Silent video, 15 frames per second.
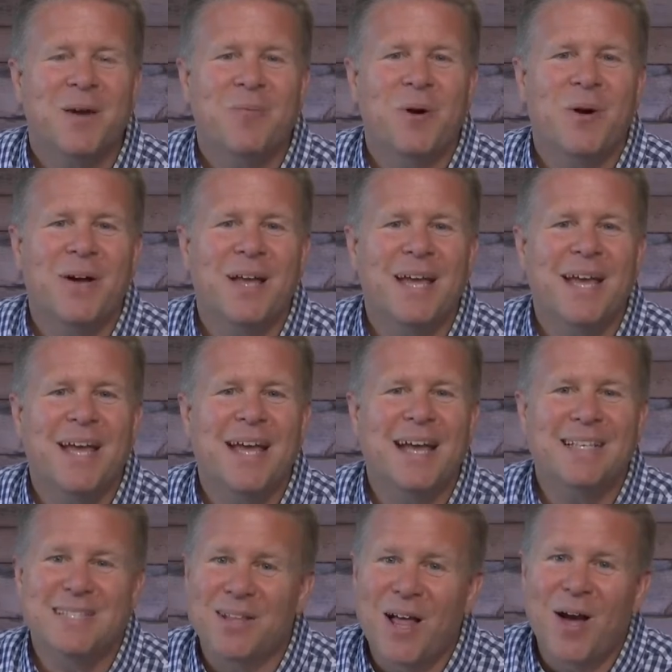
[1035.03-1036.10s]
Well,
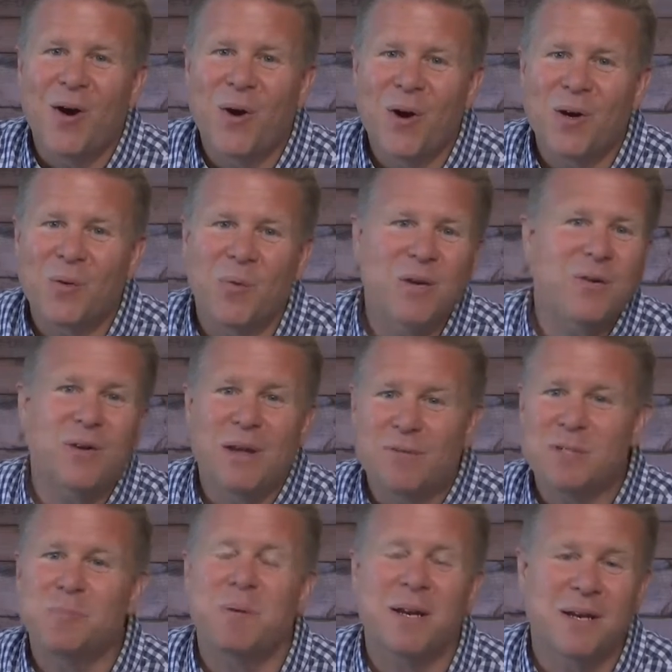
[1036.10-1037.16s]
it's a lot harder when you're
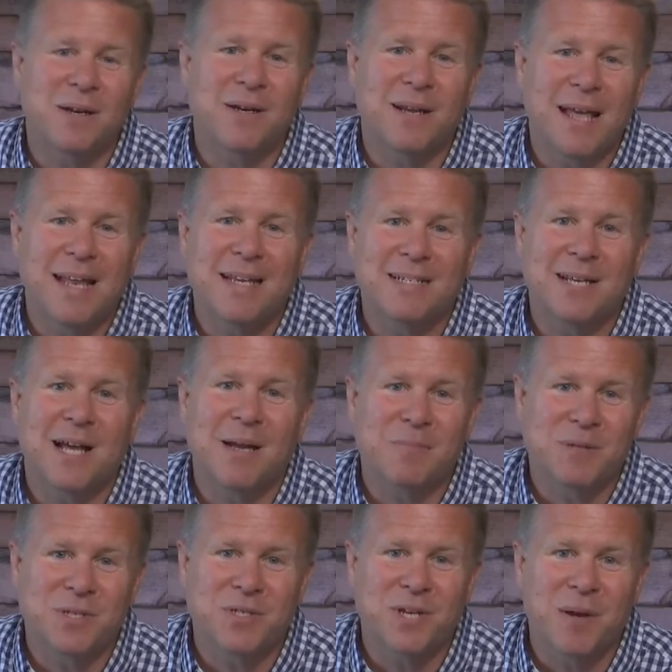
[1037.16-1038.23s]
never spending any time
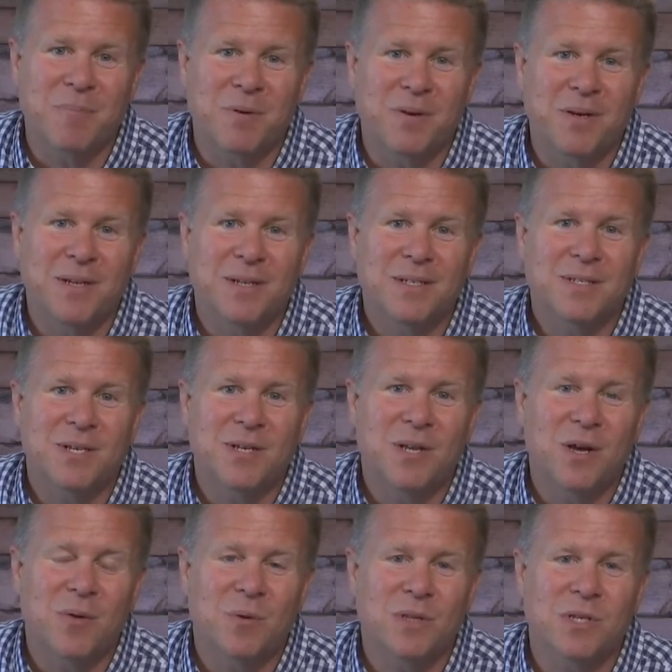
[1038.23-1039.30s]
with a shepherd to
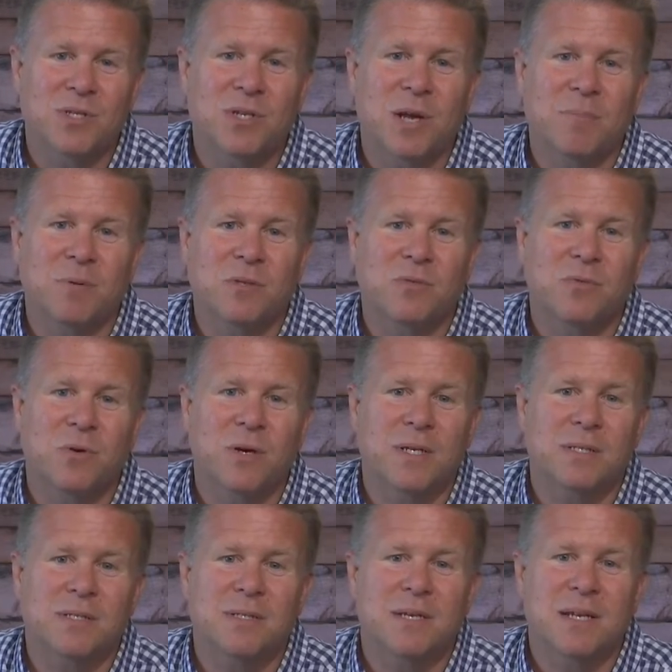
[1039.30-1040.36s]
know what the shepherd's
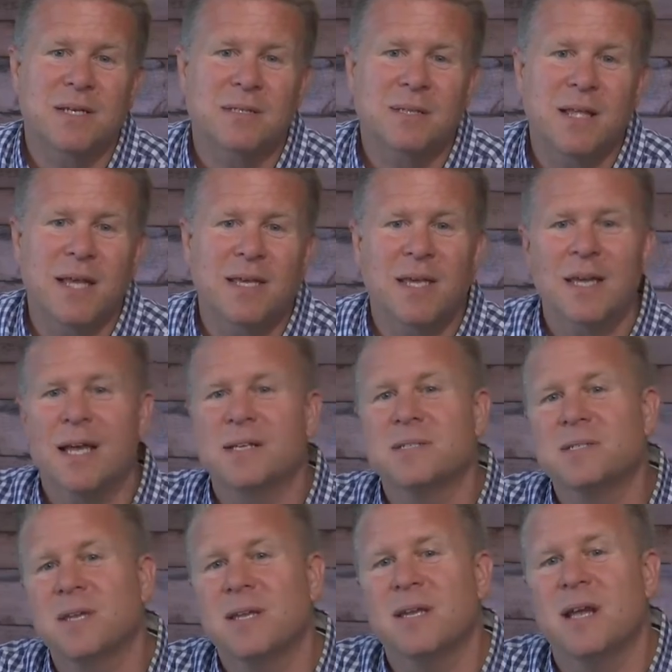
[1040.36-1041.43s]
voice is like. You got to
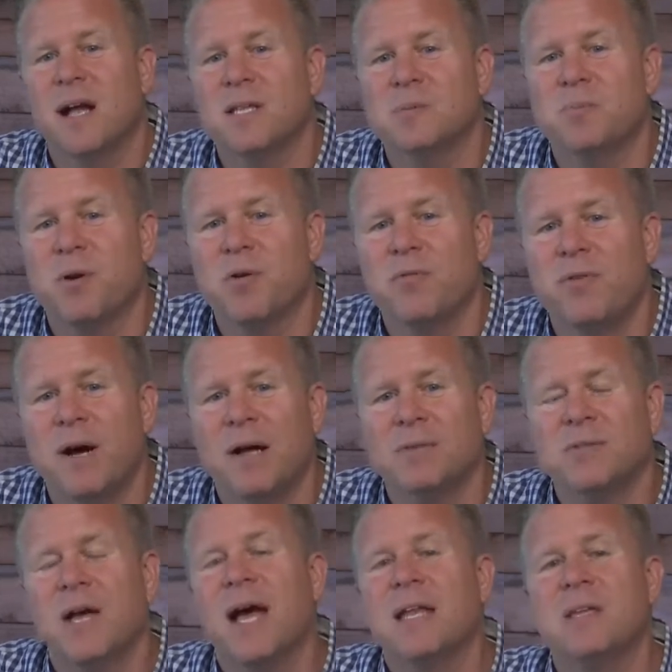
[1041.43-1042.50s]
study God's profile.
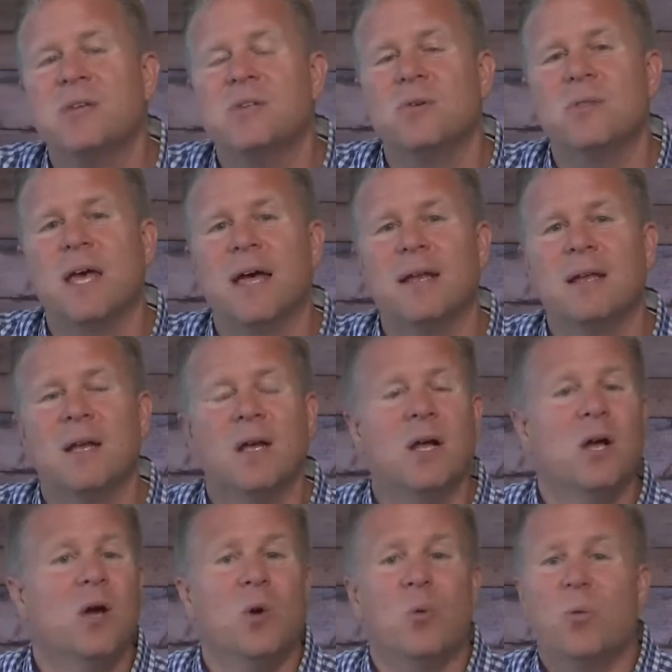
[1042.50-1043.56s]
So how do you do that?
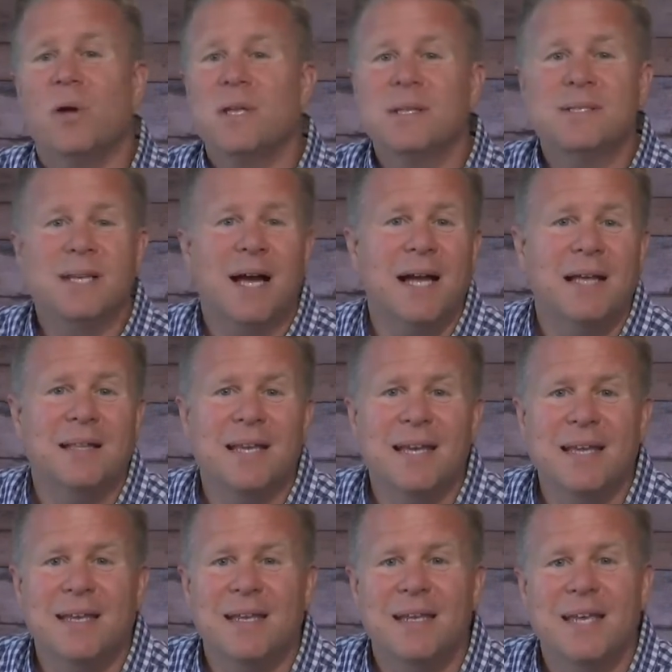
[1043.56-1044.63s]
Well, you dial
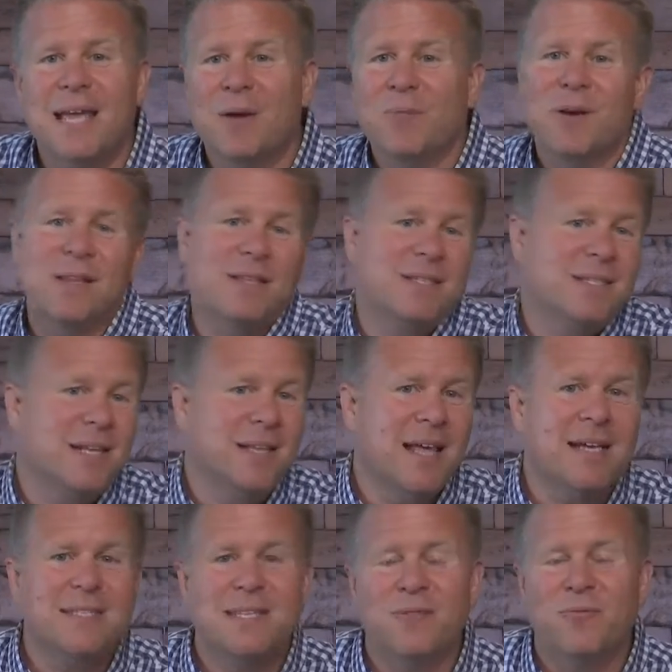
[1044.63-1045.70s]
in. You get rid of the
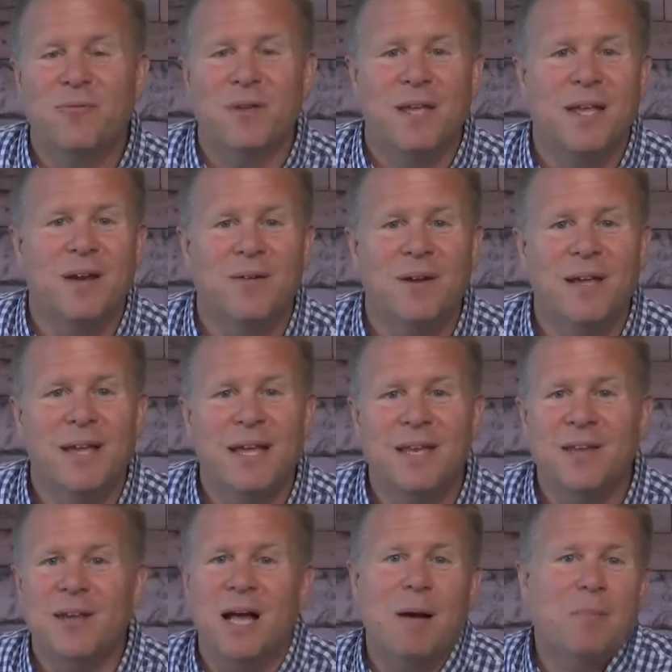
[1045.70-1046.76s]
selective hearing
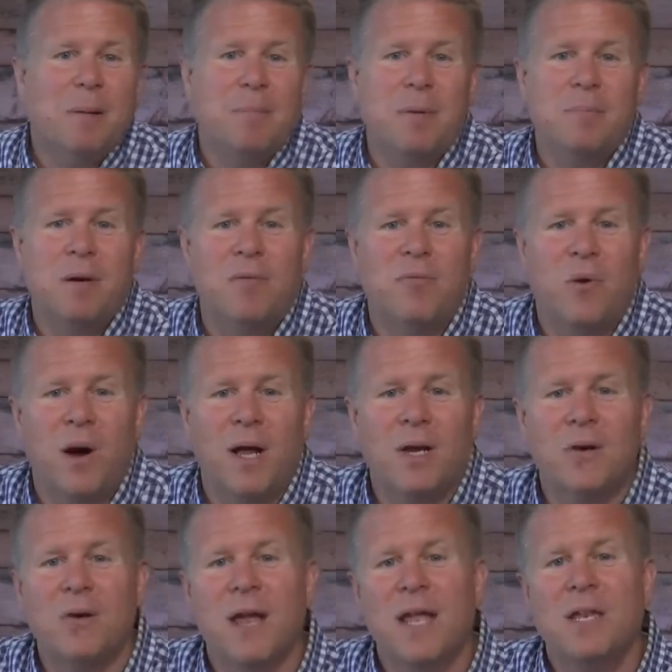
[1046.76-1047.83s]
and you come up above
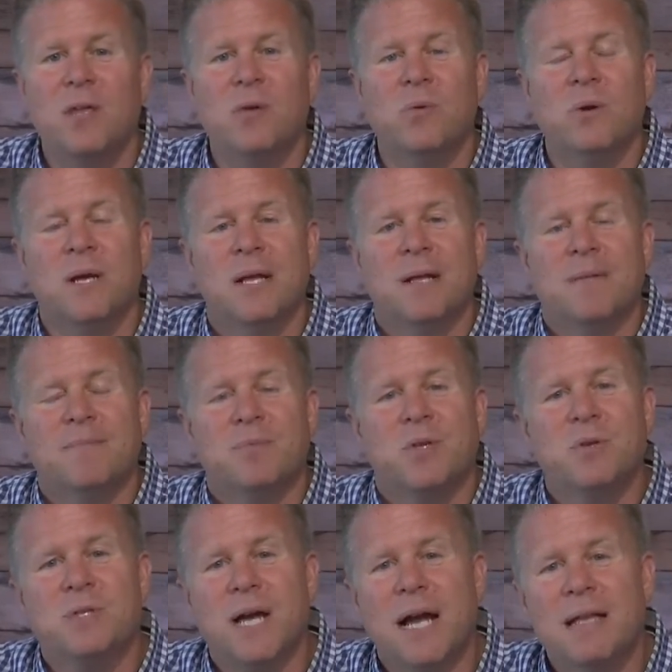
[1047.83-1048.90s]
water and you
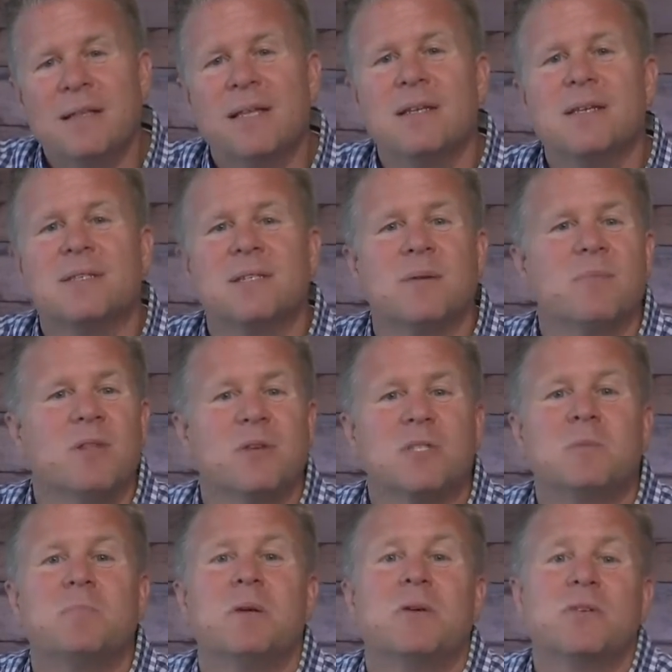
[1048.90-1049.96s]
dial into some of
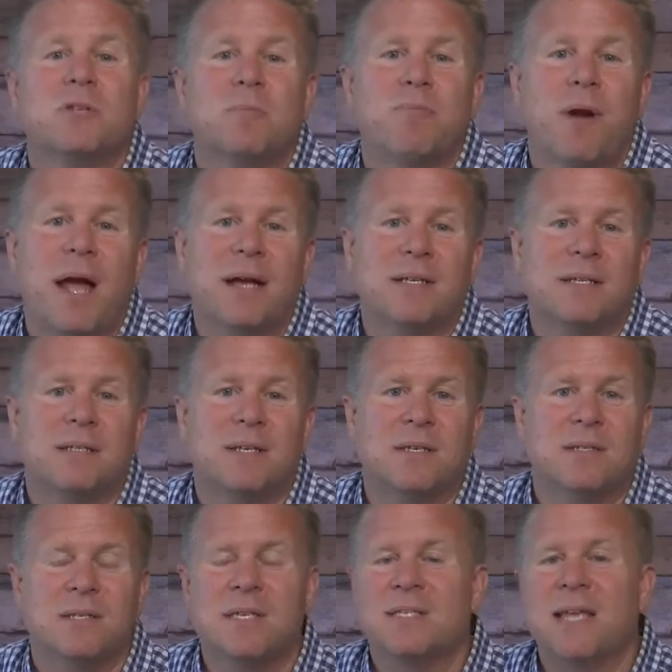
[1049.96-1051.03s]
those spiritual
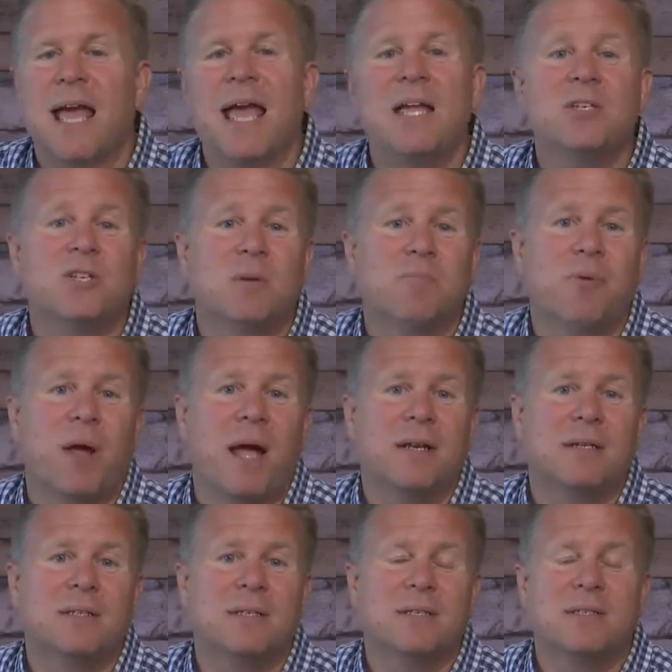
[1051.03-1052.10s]
practices, these ancient
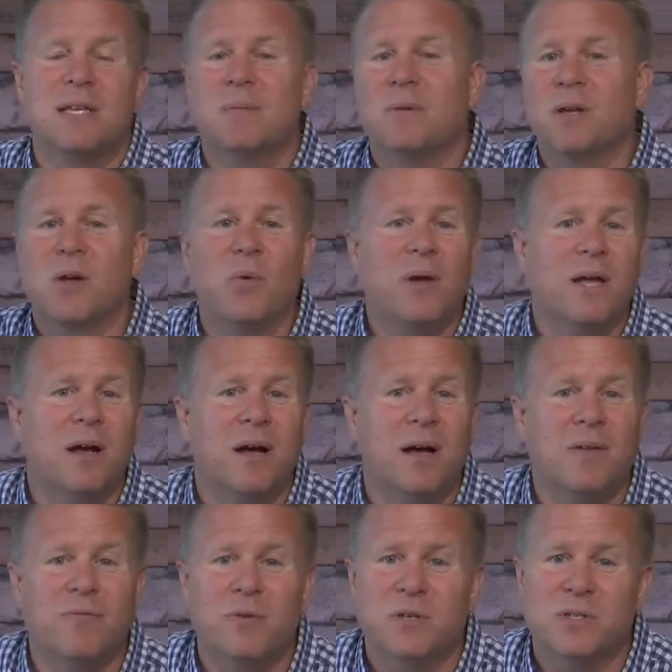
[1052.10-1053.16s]
practices that have been going
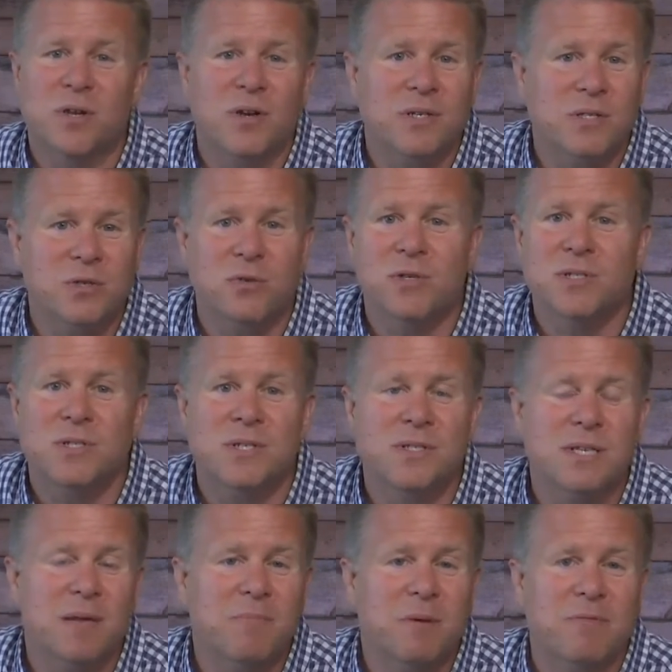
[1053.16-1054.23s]
on for as long as
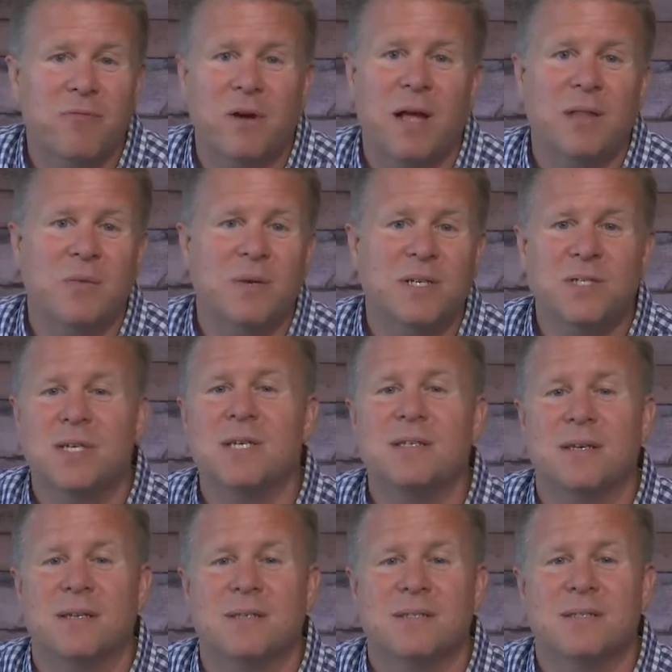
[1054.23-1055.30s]
Christians have been following
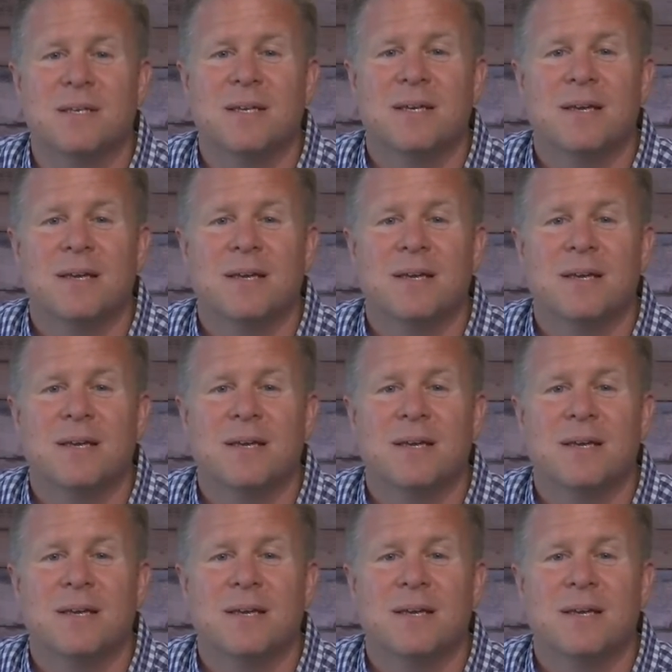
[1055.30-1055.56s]
Jesus.